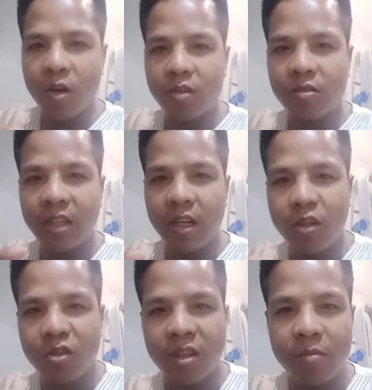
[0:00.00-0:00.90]
I want to
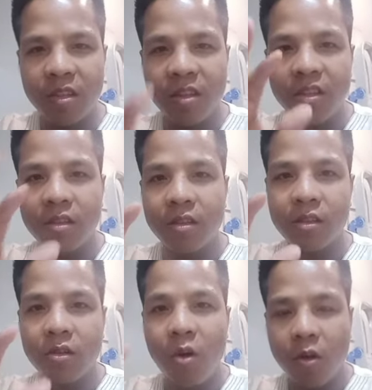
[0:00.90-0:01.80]
tell you something.
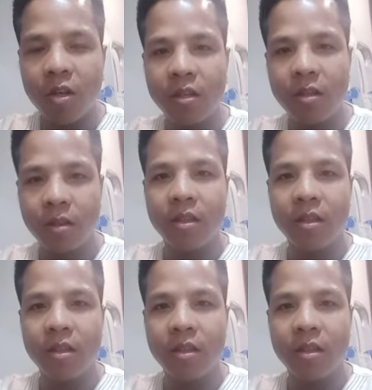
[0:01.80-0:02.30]
This is not